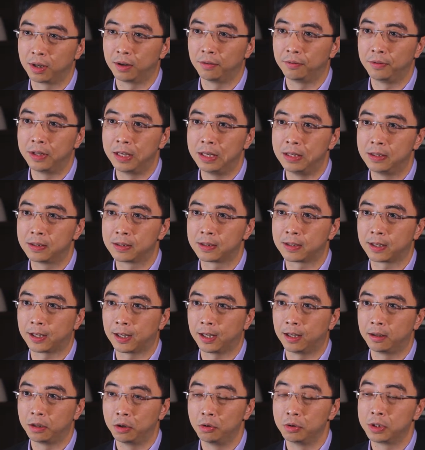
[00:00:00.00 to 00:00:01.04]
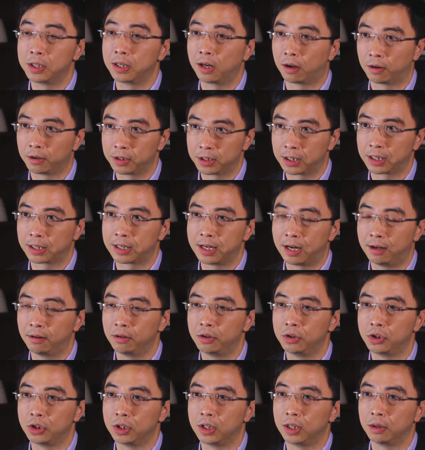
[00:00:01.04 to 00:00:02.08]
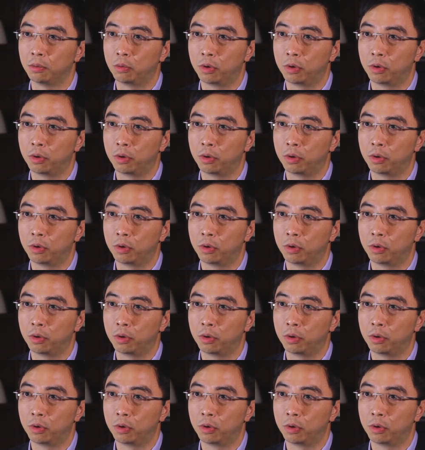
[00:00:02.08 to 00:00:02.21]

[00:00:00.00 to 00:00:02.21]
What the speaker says: of these using our technology,